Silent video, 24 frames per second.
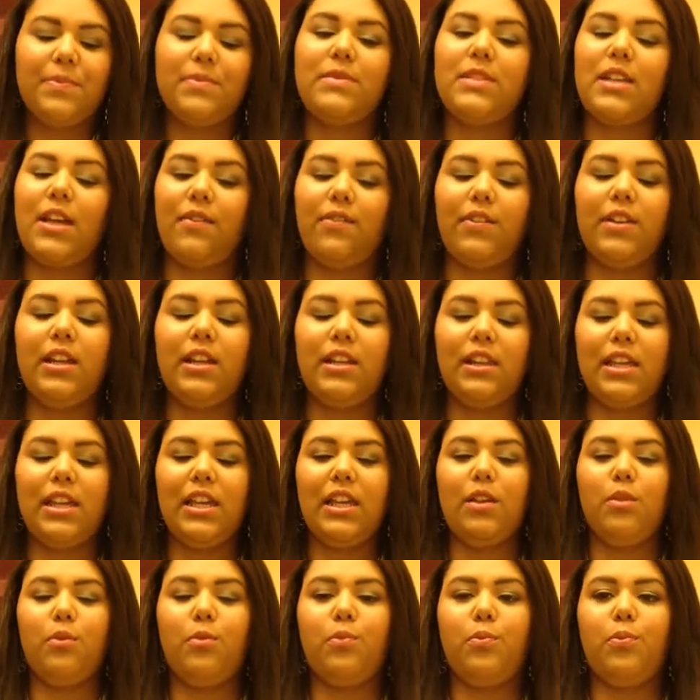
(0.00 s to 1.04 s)

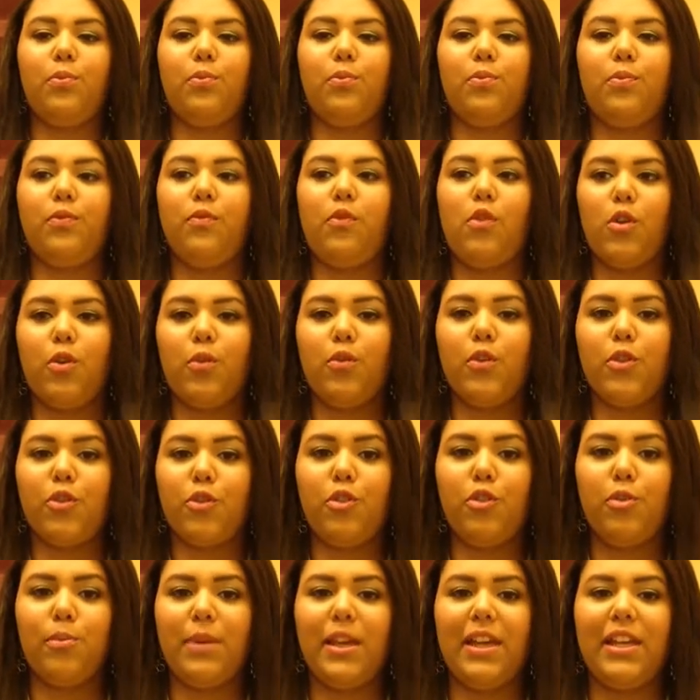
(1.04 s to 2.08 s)
definitely for
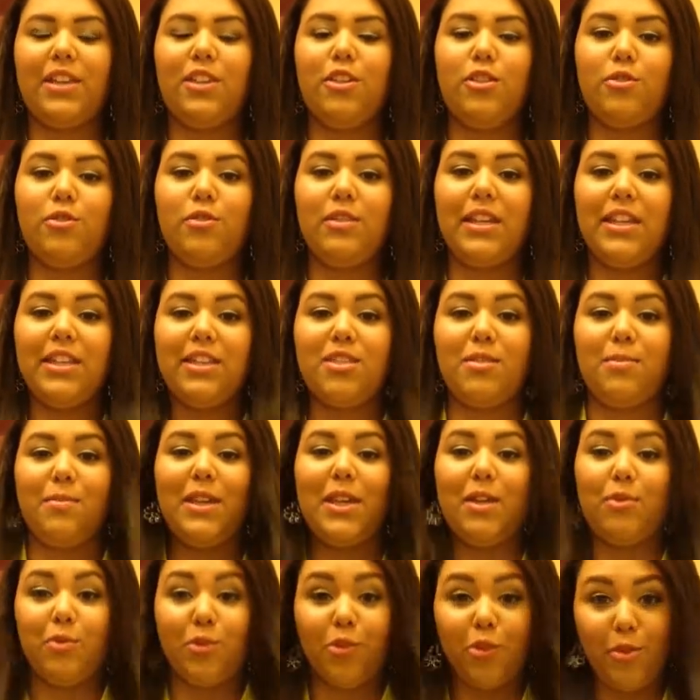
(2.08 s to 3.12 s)
recruitment, you need to
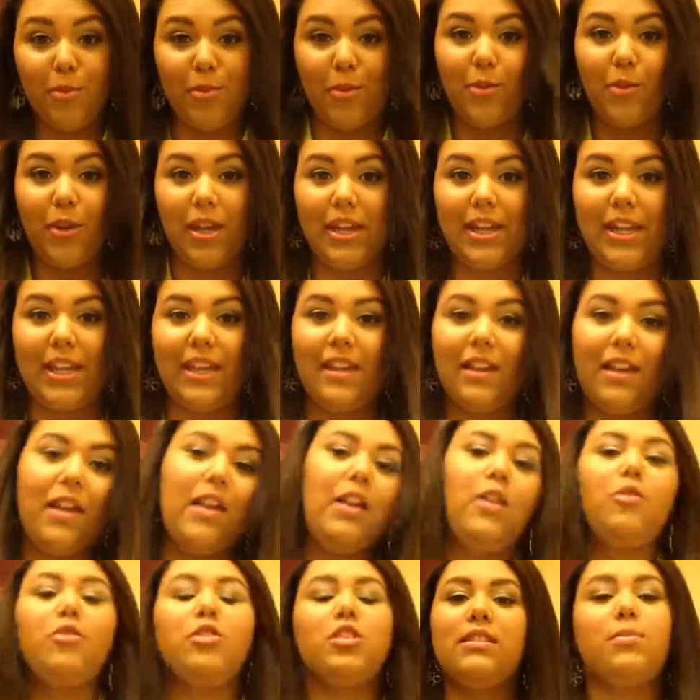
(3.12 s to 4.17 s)
be recruitment ready,
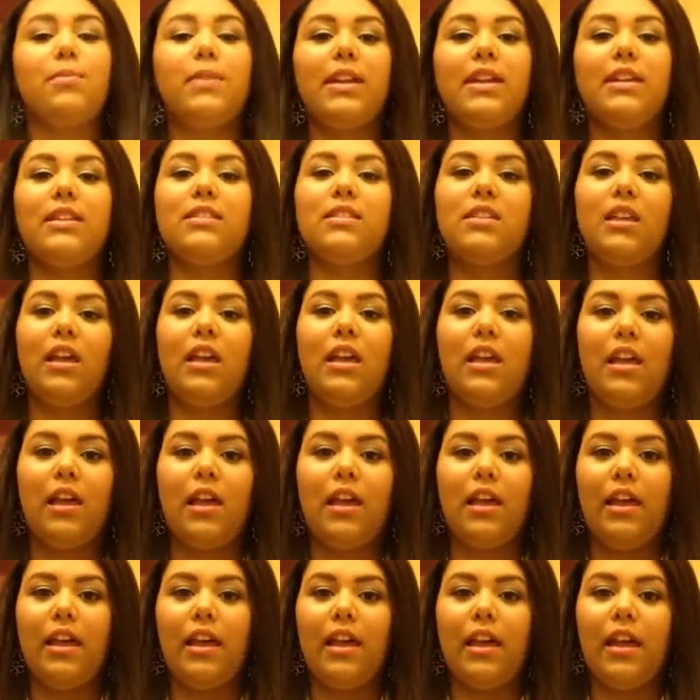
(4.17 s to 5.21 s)
which means
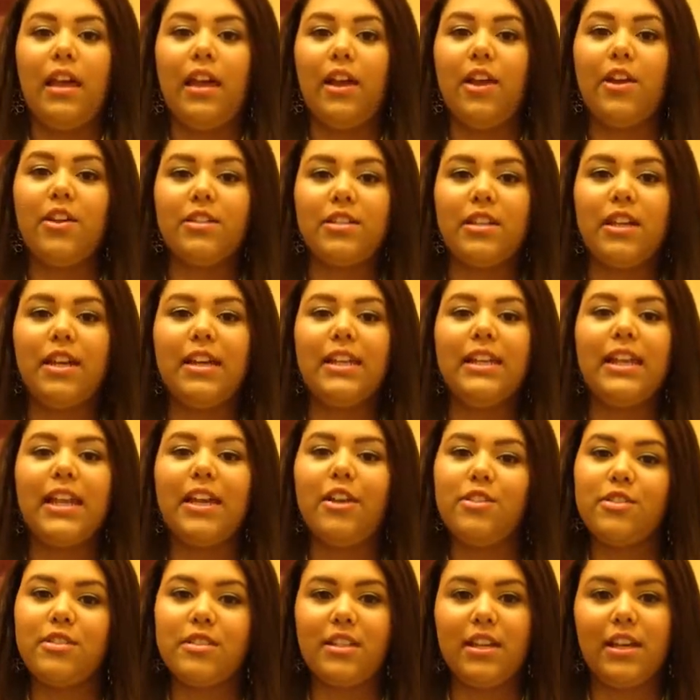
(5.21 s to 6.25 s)
hair done,
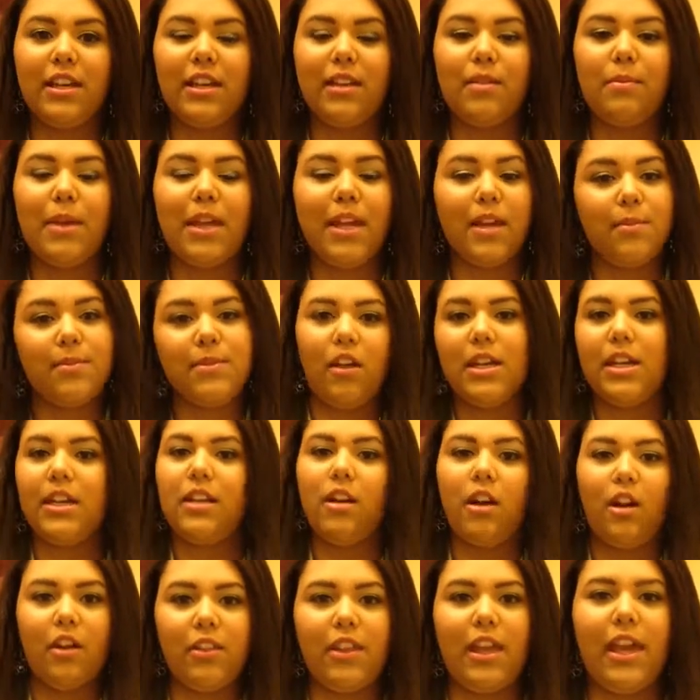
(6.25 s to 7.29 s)
nails done, makeup done,
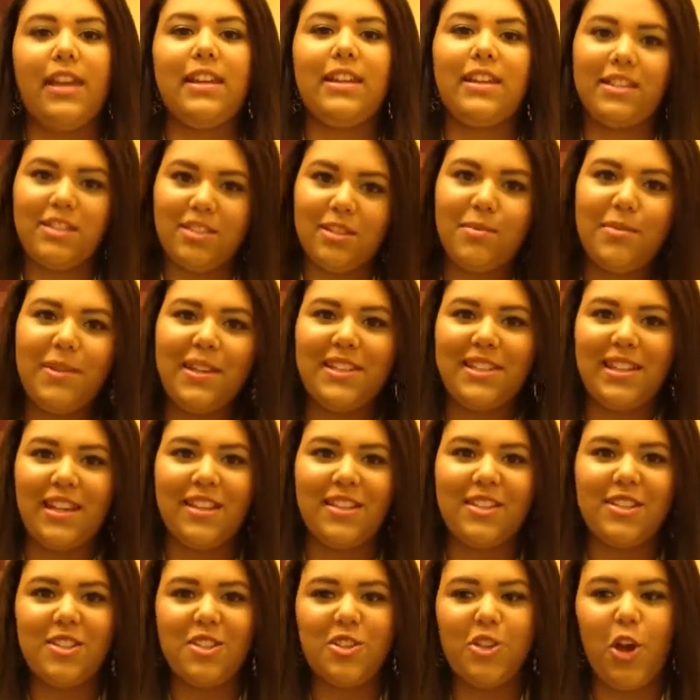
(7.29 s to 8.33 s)
all that needs to be
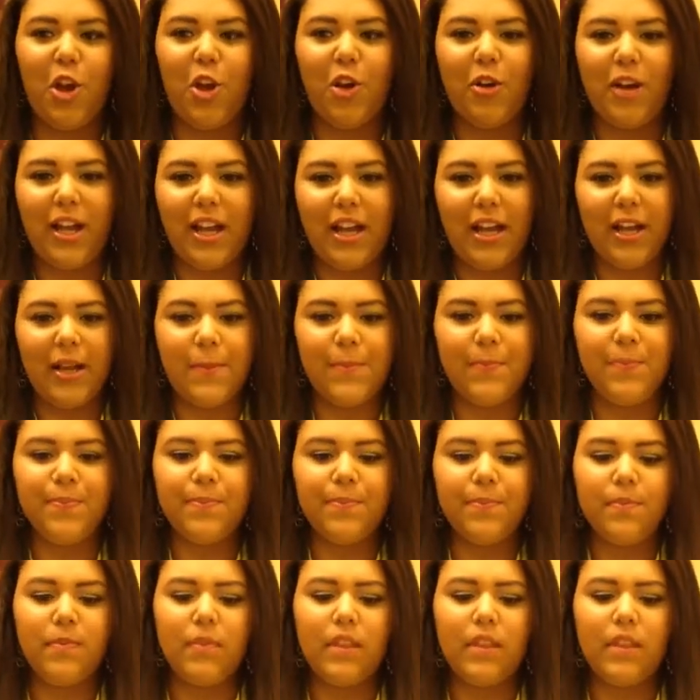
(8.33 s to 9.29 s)
done. So